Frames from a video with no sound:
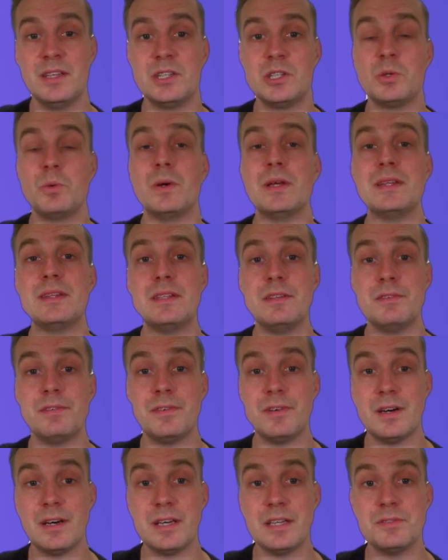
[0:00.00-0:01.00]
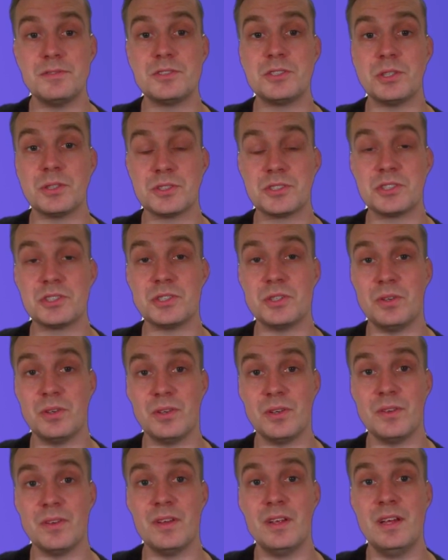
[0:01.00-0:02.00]
25 shots
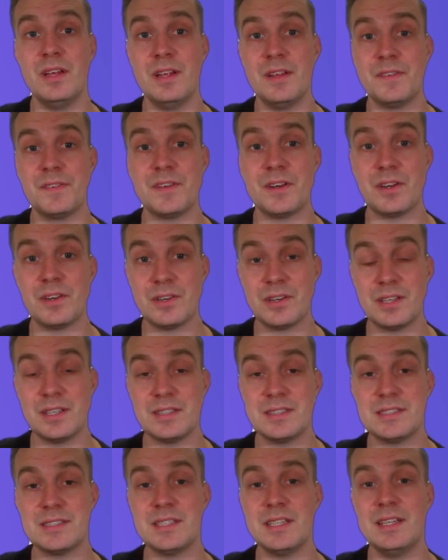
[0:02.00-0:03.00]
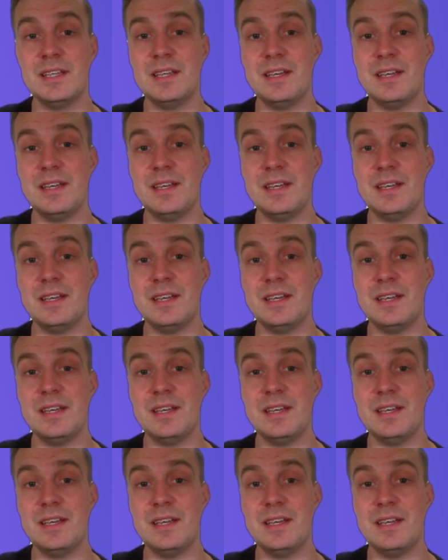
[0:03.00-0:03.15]
on target,